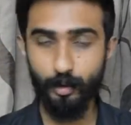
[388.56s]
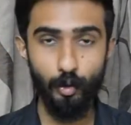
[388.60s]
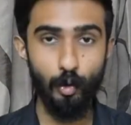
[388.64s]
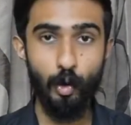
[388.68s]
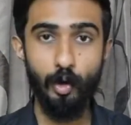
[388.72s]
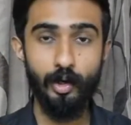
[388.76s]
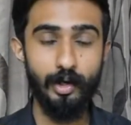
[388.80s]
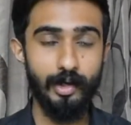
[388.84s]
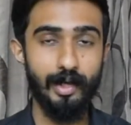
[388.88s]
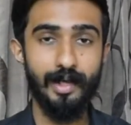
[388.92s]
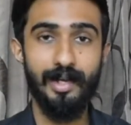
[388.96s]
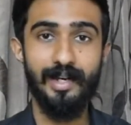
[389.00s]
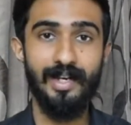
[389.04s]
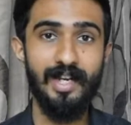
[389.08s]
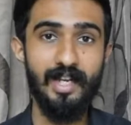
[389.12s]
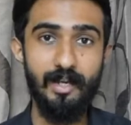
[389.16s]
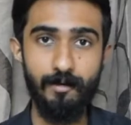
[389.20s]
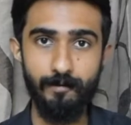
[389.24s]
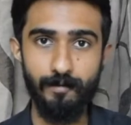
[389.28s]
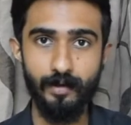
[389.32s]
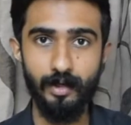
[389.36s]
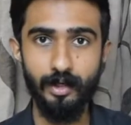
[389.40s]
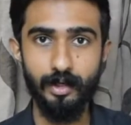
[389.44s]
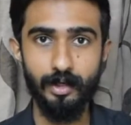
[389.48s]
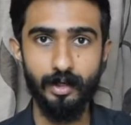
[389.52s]
do not
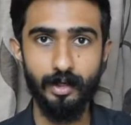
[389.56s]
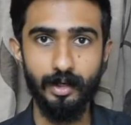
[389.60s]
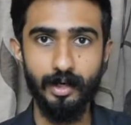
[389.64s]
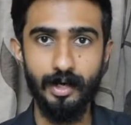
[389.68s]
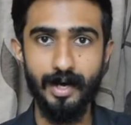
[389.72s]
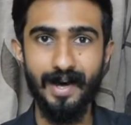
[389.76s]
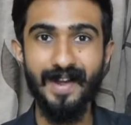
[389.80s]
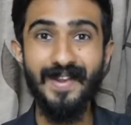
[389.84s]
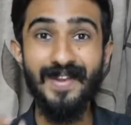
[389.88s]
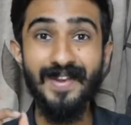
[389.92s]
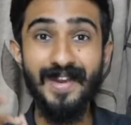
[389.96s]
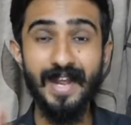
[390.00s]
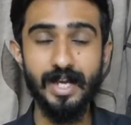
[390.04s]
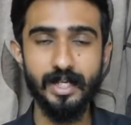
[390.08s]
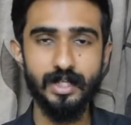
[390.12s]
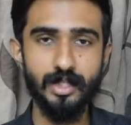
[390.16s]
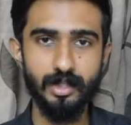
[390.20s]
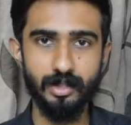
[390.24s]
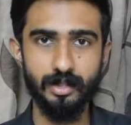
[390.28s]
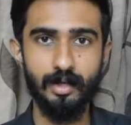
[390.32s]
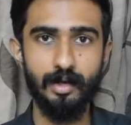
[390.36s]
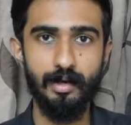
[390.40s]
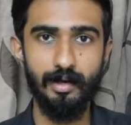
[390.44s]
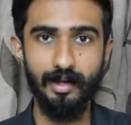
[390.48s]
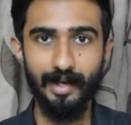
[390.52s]
leave it
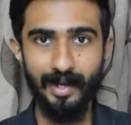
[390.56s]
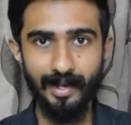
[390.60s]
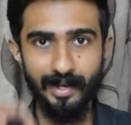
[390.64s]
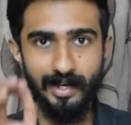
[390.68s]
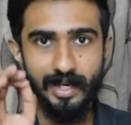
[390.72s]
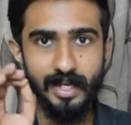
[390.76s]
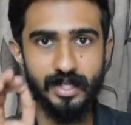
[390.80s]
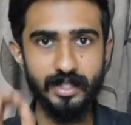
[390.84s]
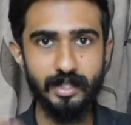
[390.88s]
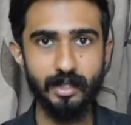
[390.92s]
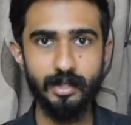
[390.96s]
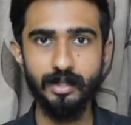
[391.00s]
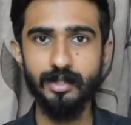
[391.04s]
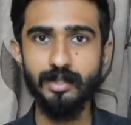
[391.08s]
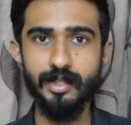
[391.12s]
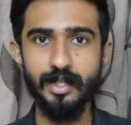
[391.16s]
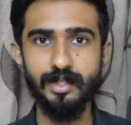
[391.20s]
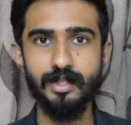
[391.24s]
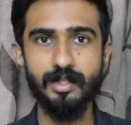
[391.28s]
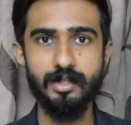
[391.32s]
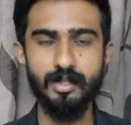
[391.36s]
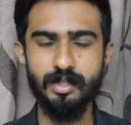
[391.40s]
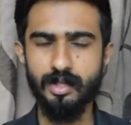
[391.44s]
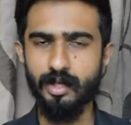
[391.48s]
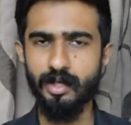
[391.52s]
unnecessarily. Unless it is
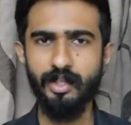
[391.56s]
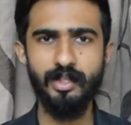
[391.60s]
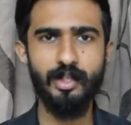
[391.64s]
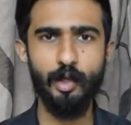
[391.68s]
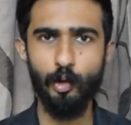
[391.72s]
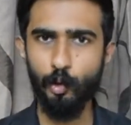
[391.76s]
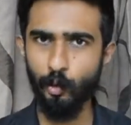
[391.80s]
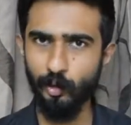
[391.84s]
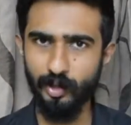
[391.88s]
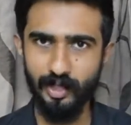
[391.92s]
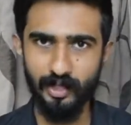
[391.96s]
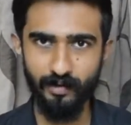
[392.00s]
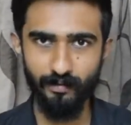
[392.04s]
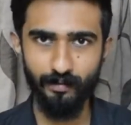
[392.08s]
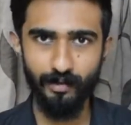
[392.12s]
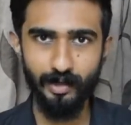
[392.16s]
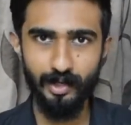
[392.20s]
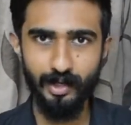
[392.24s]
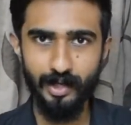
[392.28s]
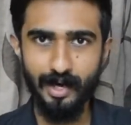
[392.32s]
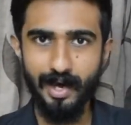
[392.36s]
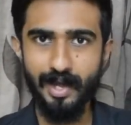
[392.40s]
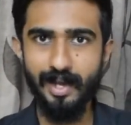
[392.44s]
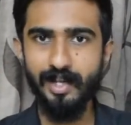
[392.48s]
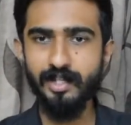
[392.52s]
necessary, they don't leave.
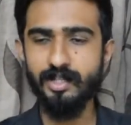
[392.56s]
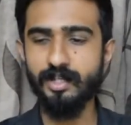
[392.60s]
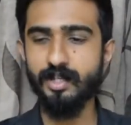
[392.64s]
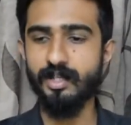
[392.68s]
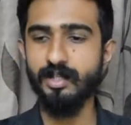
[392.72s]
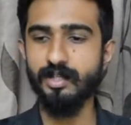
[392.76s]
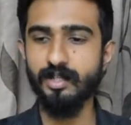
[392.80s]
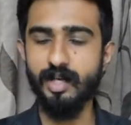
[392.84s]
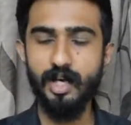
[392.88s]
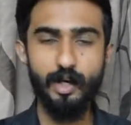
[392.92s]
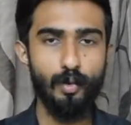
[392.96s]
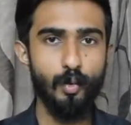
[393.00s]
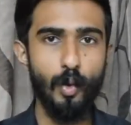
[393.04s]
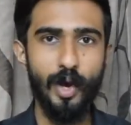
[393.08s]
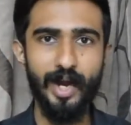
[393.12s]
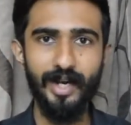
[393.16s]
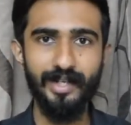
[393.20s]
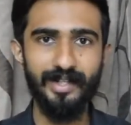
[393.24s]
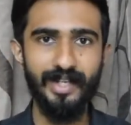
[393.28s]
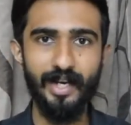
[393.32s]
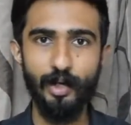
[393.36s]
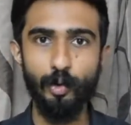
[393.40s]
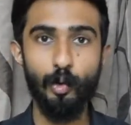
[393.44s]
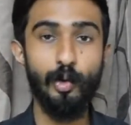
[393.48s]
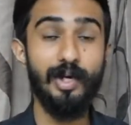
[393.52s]
Unless it is
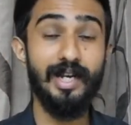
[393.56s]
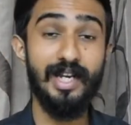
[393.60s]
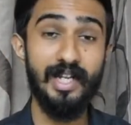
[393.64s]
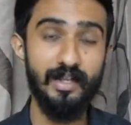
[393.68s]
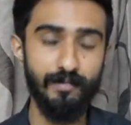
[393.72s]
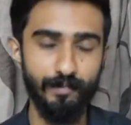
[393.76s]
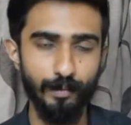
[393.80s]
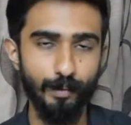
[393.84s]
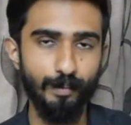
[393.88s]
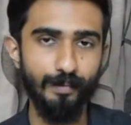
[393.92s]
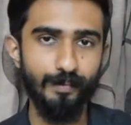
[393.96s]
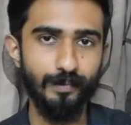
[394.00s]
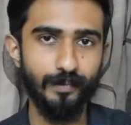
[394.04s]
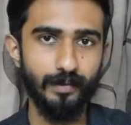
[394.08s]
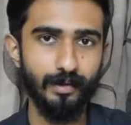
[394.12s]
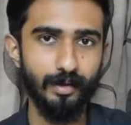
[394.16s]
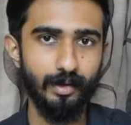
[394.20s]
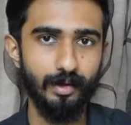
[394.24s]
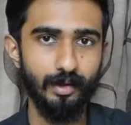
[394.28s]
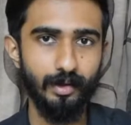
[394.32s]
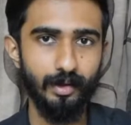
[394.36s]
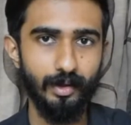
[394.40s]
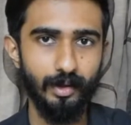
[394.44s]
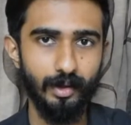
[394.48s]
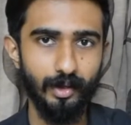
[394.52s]
required, they don't leave.
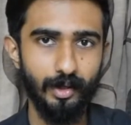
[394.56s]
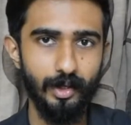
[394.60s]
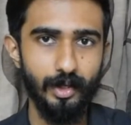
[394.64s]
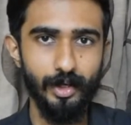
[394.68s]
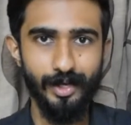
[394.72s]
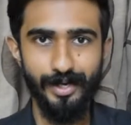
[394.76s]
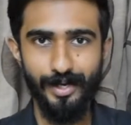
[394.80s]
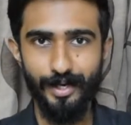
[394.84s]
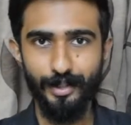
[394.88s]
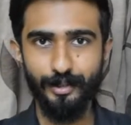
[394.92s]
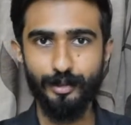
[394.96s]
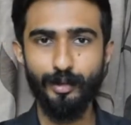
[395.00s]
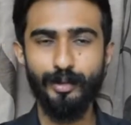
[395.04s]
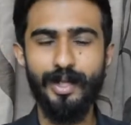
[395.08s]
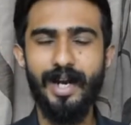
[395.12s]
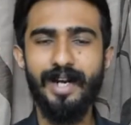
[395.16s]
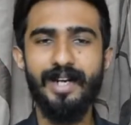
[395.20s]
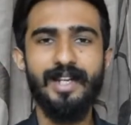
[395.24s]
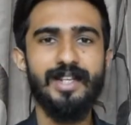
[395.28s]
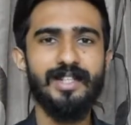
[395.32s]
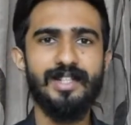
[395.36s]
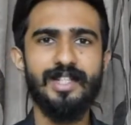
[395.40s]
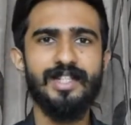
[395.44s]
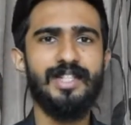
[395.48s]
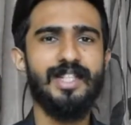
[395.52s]
So
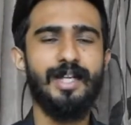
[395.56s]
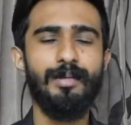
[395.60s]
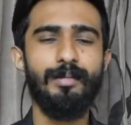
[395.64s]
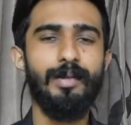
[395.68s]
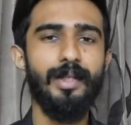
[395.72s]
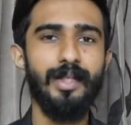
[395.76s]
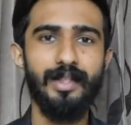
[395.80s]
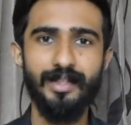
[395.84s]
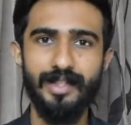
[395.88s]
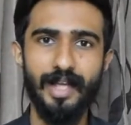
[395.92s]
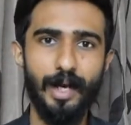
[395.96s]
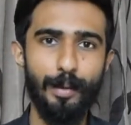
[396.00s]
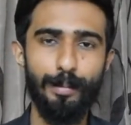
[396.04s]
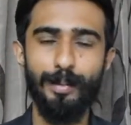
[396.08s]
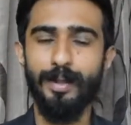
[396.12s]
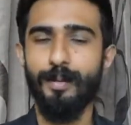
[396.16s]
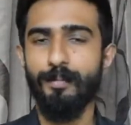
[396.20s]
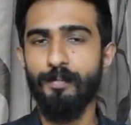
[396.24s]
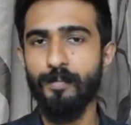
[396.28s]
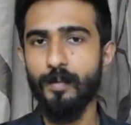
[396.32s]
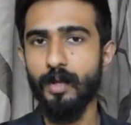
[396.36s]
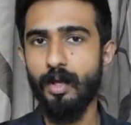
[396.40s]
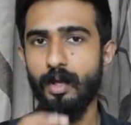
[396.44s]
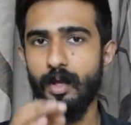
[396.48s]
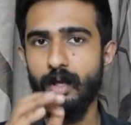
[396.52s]
that is the same thing in therapy.
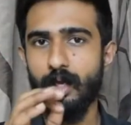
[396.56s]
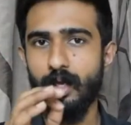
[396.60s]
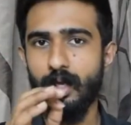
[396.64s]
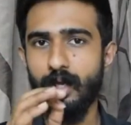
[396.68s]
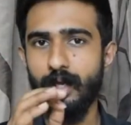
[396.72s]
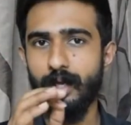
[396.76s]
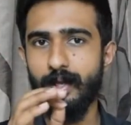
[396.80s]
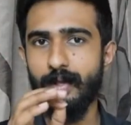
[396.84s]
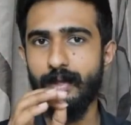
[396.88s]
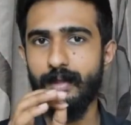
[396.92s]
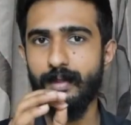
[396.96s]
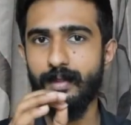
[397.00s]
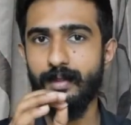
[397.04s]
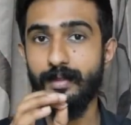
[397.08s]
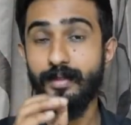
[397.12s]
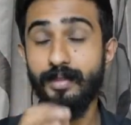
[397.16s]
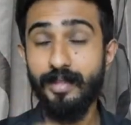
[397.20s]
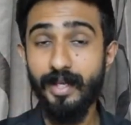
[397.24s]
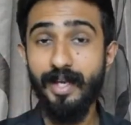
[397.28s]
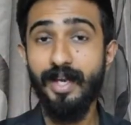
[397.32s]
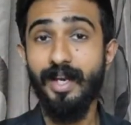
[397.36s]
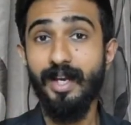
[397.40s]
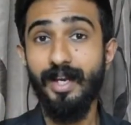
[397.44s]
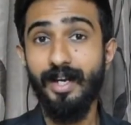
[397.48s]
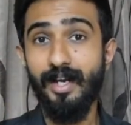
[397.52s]

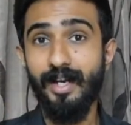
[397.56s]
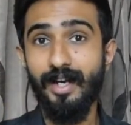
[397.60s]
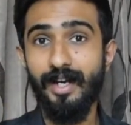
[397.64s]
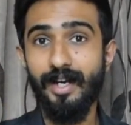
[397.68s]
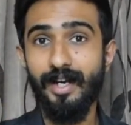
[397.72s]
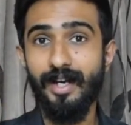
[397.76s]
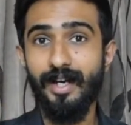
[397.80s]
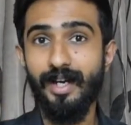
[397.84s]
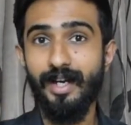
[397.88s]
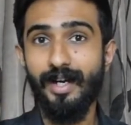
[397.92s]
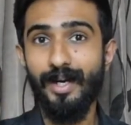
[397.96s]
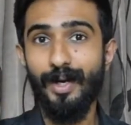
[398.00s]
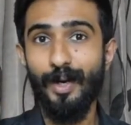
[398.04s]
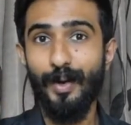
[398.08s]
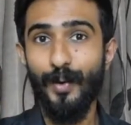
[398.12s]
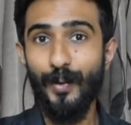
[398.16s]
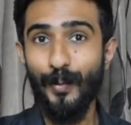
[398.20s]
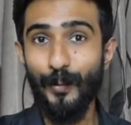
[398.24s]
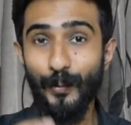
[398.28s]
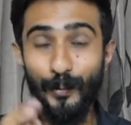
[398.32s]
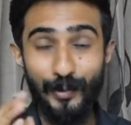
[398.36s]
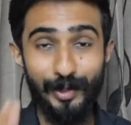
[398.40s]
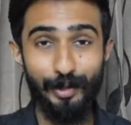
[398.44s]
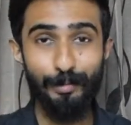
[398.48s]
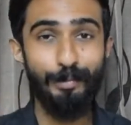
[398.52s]
They
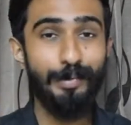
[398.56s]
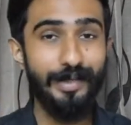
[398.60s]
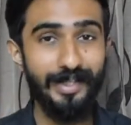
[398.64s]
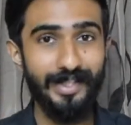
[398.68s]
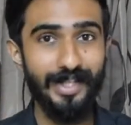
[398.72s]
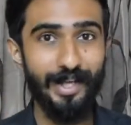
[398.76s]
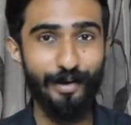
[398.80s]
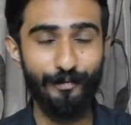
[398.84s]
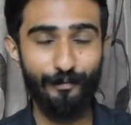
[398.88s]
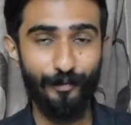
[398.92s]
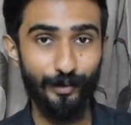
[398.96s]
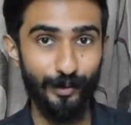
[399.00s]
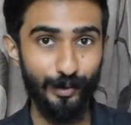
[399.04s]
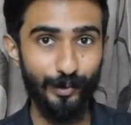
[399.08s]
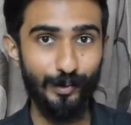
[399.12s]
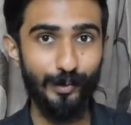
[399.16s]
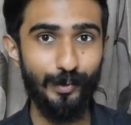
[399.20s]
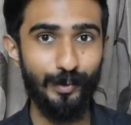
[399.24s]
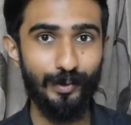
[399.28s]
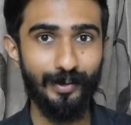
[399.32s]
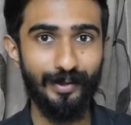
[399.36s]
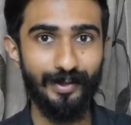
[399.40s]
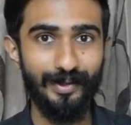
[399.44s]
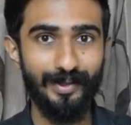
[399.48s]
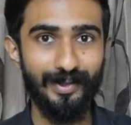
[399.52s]
will be there for
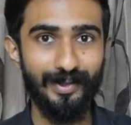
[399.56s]
you